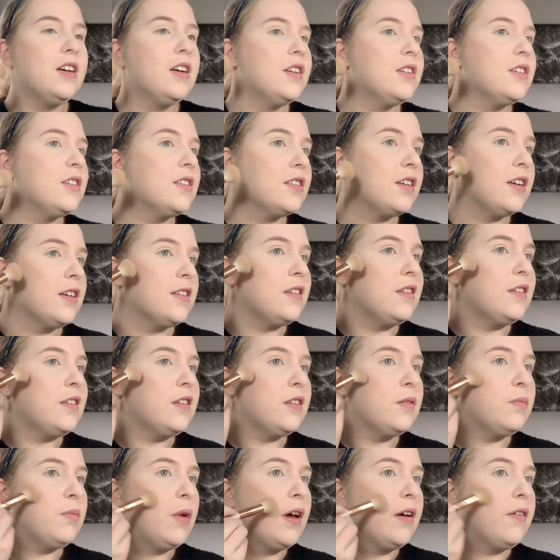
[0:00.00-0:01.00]
just because this
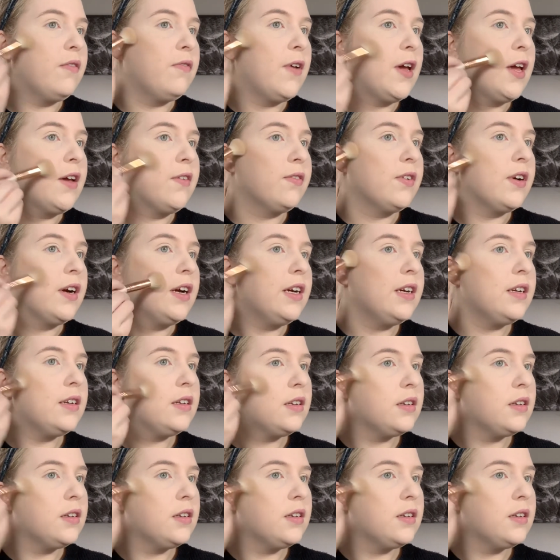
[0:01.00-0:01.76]
is my favorite.